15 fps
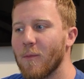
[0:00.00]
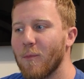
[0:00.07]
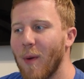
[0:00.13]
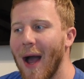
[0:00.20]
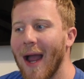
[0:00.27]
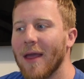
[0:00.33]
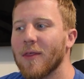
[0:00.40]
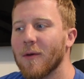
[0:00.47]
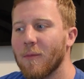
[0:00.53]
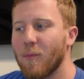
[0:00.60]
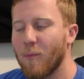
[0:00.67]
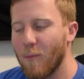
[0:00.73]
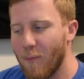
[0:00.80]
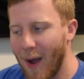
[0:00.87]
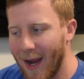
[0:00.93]
by
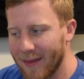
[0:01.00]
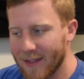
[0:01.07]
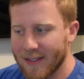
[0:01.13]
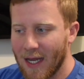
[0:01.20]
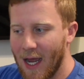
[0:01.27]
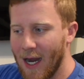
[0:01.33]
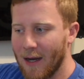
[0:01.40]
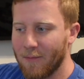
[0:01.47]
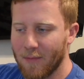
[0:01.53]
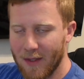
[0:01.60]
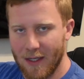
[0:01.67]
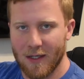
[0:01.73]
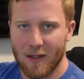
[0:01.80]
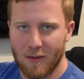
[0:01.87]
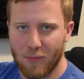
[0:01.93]
the time
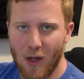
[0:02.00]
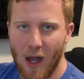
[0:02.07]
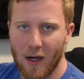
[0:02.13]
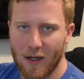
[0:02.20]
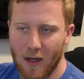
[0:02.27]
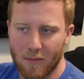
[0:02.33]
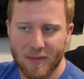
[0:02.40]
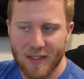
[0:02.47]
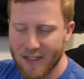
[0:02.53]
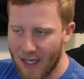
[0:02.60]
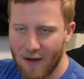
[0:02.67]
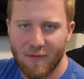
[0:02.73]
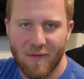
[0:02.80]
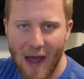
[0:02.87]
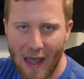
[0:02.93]
the end of the block comes, a
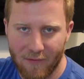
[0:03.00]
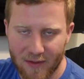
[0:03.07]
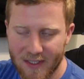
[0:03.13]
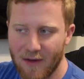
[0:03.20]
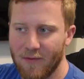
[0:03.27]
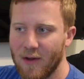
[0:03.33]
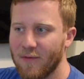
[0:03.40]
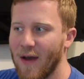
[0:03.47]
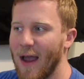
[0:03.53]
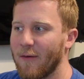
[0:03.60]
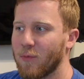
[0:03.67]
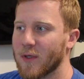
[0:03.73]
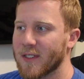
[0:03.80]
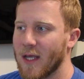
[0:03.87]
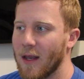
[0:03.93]
set of 5 at
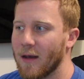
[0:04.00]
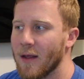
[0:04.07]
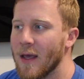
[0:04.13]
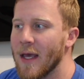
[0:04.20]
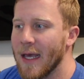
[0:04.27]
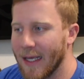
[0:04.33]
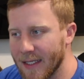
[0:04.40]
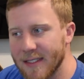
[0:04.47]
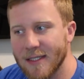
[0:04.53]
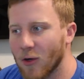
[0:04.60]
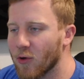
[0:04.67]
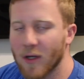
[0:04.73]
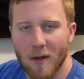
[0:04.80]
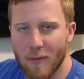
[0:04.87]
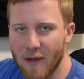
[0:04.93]
75% is still
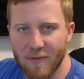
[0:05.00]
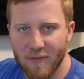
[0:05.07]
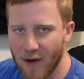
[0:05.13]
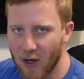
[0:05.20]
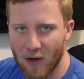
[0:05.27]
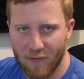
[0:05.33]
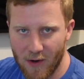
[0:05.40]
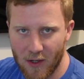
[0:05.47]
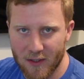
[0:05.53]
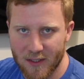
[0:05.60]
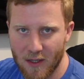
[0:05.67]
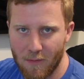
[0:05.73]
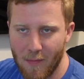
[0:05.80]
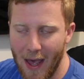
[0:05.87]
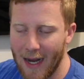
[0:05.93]
going to be very, very
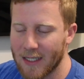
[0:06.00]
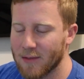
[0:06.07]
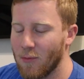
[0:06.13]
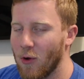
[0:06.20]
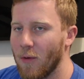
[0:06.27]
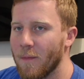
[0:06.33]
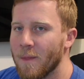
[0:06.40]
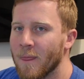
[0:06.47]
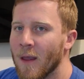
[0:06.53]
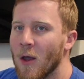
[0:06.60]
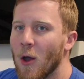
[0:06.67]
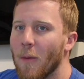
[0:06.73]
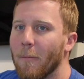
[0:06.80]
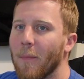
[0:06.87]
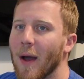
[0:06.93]
submaximal.
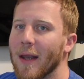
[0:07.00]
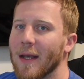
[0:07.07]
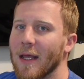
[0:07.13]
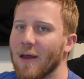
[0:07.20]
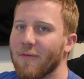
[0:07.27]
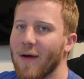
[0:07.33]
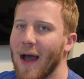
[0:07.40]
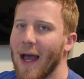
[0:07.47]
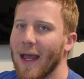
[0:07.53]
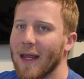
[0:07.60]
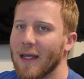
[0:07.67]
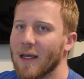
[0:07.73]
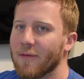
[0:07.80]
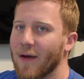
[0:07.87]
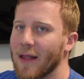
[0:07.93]
But if
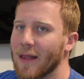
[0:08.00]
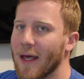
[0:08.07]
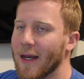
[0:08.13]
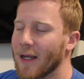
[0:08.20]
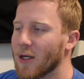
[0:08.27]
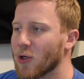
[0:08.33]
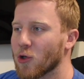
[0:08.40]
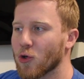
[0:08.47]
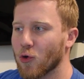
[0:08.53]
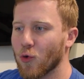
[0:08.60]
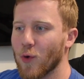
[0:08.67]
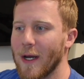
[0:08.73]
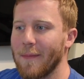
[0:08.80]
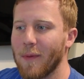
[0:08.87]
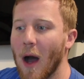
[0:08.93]
I let it
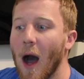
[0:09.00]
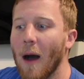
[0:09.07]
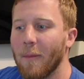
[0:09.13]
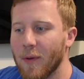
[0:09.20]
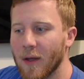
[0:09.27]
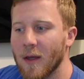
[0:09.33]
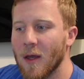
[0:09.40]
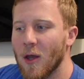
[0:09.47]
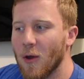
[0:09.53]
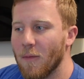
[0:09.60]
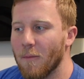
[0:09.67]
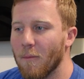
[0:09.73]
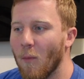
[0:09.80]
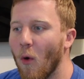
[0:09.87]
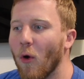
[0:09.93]
creep up
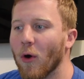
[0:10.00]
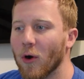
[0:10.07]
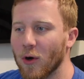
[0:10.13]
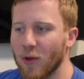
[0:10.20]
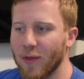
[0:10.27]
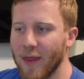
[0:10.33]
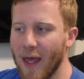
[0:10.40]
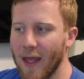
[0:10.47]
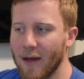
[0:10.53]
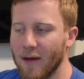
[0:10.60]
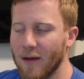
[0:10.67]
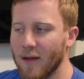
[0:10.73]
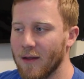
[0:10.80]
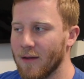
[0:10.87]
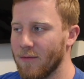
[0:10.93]
more
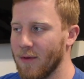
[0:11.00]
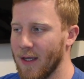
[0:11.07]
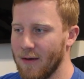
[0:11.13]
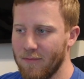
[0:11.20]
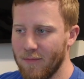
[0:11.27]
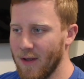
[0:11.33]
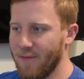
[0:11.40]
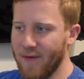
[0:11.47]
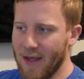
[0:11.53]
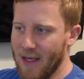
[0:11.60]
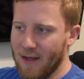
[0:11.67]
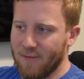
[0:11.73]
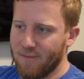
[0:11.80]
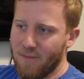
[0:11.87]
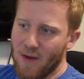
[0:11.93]
than
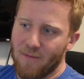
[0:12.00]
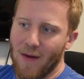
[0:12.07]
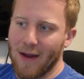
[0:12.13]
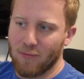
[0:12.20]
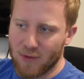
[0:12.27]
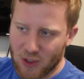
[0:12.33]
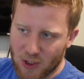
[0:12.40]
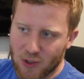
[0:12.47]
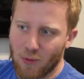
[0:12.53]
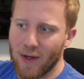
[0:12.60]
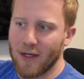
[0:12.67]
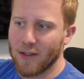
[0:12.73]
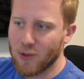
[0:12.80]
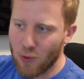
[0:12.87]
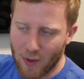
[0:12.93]
if I was just
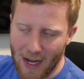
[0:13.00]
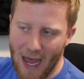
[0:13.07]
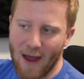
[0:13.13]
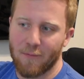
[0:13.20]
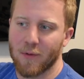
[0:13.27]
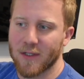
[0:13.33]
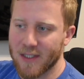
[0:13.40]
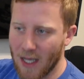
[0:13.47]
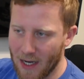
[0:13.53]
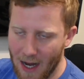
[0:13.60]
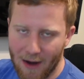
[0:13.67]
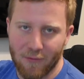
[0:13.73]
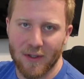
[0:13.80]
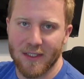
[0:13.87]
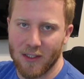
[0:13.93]
doing 2.5%
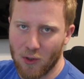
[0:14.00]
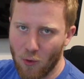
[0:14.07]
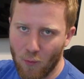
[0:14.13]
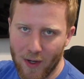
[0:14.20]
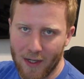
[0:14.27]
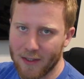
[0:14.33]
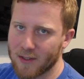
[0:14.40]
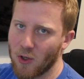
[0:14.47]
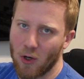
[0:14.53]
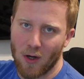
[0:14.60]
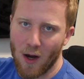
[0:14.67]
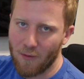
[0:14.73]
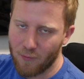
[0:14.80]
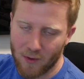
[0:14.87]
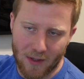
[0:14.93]
every single week, starting
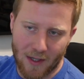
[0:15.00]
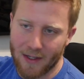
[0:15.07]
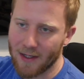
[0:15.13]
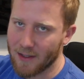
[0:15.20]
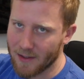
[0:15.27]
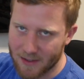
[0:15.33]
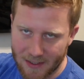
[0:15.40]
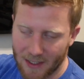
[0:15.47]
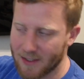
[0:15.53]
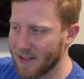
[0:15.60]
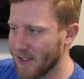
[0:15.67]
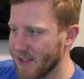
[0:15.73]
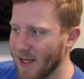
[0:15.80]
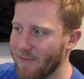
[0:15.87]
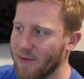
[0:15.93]
off with like a 6
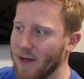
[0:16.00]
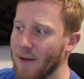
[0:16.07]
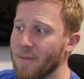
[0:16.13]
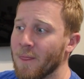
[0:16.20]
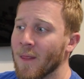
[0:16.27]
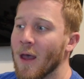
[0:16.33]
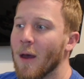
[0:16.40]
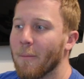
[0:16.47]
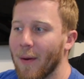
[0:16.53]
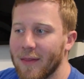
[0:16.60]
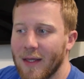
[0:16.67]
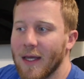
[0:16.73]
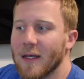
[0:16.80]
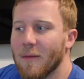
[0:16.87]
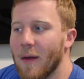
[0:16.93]
at 70, by
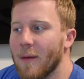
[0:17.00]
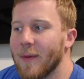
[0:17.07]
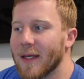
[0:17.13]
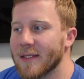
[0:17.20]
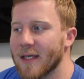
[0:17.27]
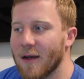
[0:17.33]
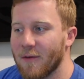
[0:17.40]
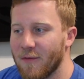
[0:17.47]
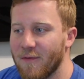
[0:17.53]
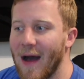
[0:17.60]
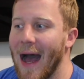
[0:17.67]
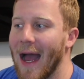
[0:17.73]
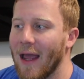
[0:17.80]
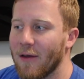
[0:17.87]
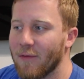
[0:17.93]
the end it may be a set of
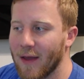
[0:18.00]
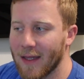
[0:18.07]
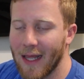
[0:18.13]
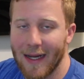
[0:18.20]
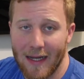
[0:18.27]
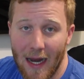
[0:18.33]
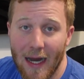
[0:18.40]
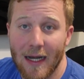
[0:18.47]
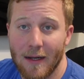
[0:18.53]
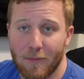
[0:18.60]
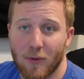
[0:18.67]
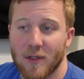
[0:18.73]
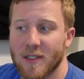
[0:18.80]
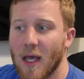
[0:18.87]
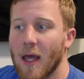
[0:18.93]
5 at like
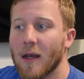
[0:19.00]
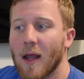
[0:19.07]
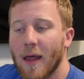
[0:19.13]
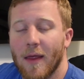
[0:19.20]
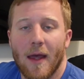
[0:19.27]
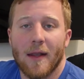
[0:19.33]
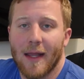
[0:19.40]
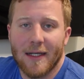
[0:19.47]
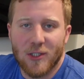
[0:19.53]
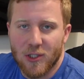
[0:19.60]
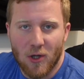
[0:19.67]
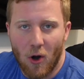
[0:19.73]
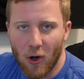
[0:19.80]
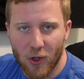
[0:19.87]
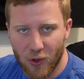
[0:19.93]
80%, and that's
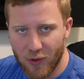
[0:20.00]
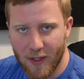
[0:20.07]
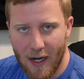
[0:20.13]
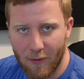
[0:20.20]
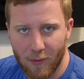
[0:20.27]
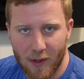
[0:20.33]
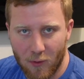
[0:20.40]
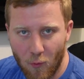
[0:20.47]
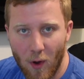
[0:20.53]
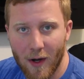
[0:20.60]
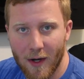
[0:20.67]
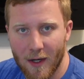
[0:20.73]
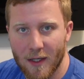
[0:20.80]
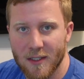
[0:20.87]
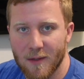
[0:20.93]
just harder than I really
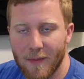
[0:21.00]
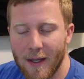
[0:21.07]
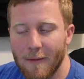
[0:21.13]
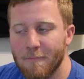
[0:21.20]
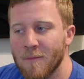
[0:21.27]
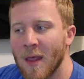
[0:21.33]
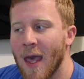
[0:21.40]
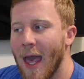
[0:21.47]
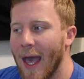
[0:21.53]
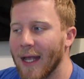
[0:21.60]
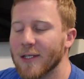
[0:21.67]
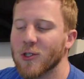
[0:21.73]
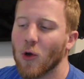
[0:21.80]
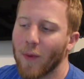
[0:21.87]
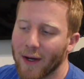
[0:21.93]
wanted it to be.
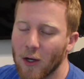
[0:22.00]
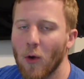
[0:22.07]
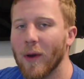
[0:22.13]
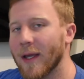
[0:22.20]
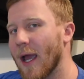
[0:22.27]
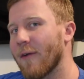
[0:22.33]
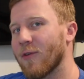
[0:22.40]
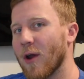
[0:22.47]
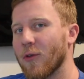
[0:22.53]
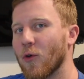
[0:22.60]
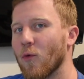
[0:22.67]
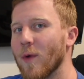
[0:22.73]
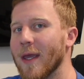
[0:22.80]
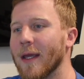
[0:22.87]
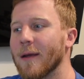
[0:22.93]
And so by going every other
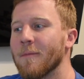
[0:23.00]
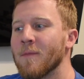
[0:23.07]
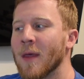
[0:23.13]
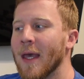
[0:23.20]
week,